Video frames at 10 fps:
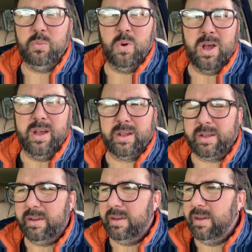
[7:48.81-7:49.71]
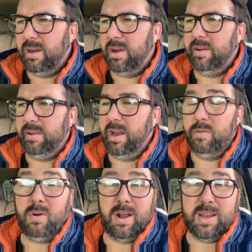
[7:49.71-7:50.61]
work, you know,
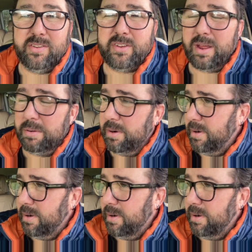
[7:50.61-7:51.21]
rightly so.